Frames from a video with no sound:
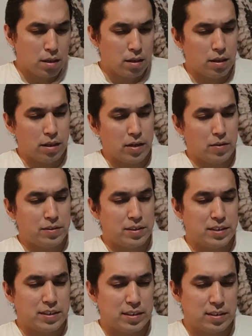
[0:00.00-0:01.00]
Then there
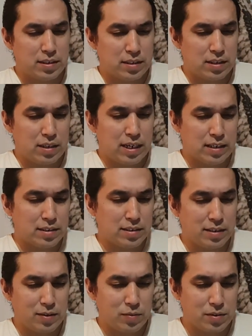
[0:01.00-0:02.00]
was the next
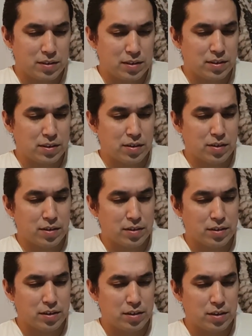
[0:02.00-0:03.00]
scene was this
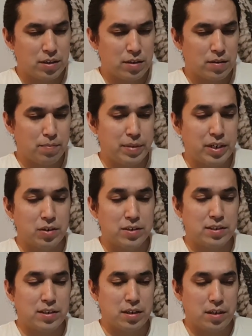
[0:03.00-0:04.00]
large, bigger
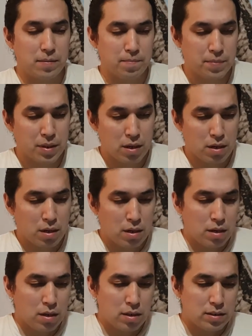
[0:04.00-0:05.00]
city.
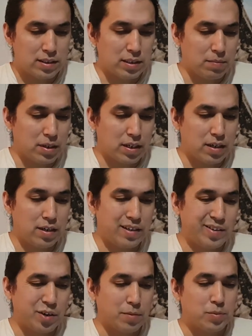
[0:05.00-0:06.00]
Seemed like
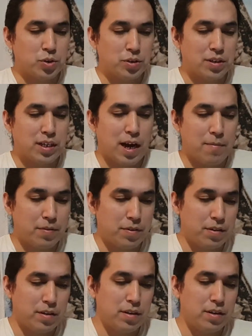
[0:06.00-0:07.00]
Europe during the time of
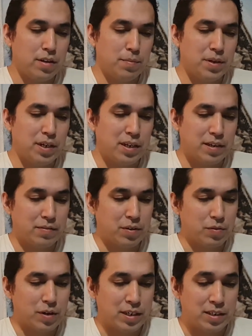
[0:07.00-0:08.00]
the beginning of
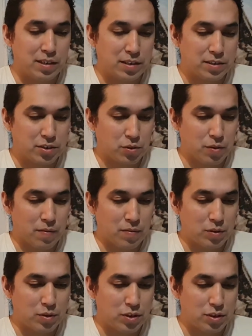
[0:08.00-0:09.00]
the Industrial
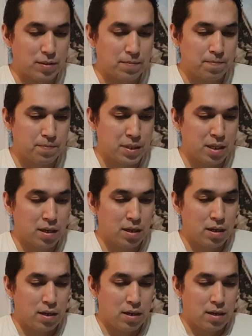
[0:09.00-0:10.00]
Revolution.
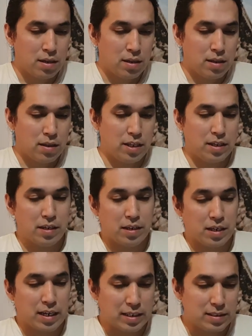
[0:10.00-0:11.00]
Then in the
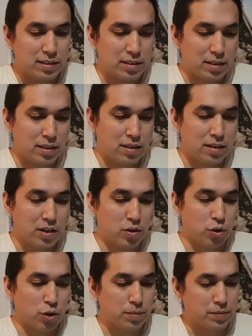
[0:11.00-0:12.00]
next scene, there were a
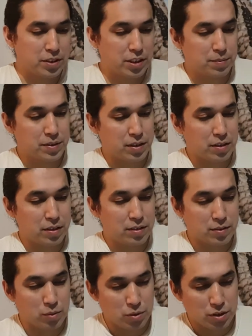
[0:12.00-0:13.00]
group of ships on
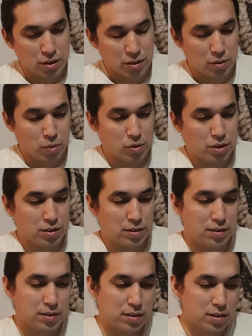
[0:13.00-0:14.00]
the
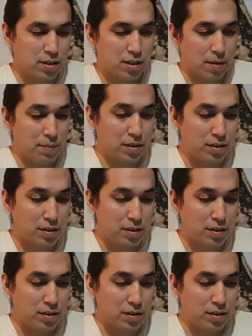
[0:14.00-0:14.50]
oceans coming